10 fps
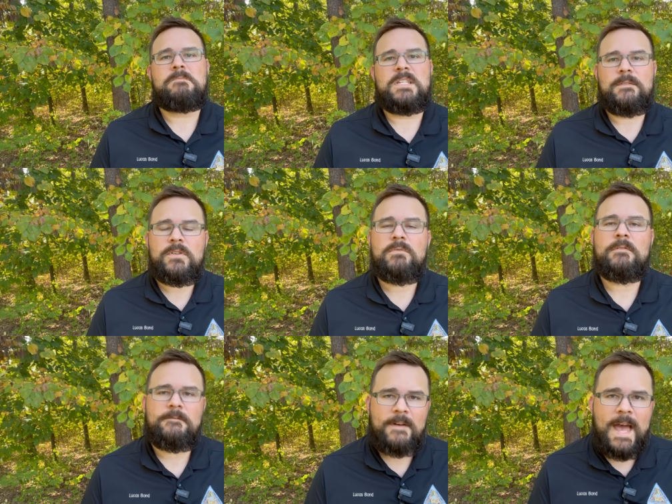give you
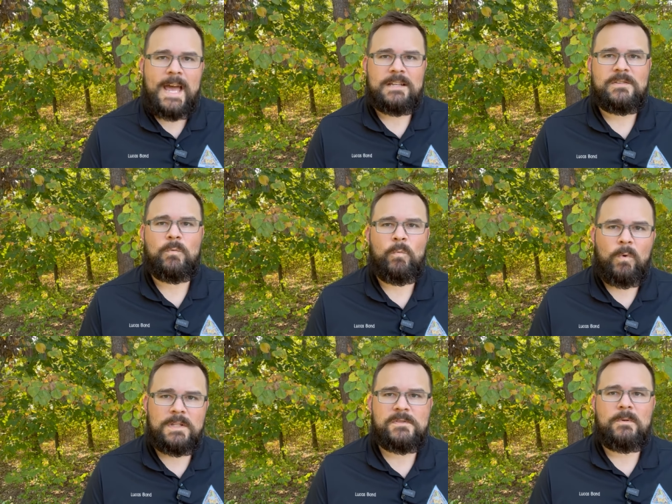the facts and
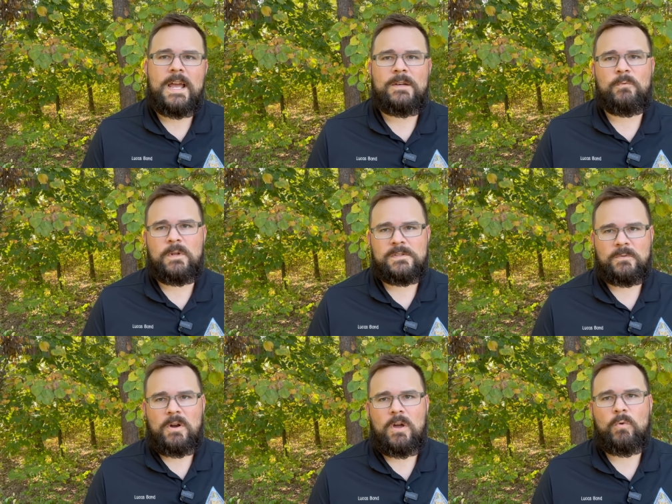what's right, what's
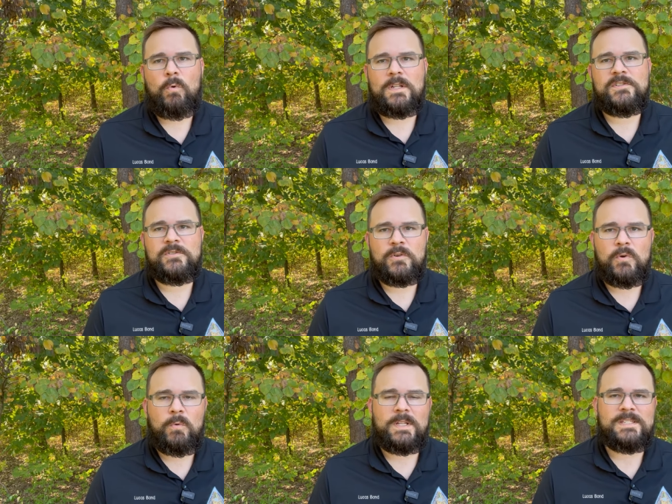wrong, what's
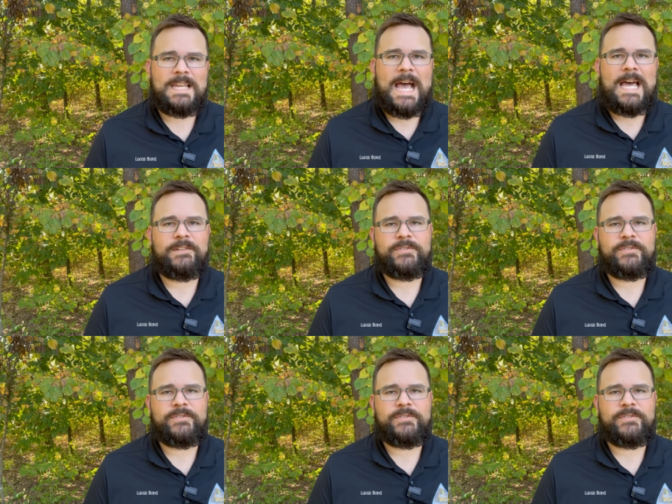true, what's not.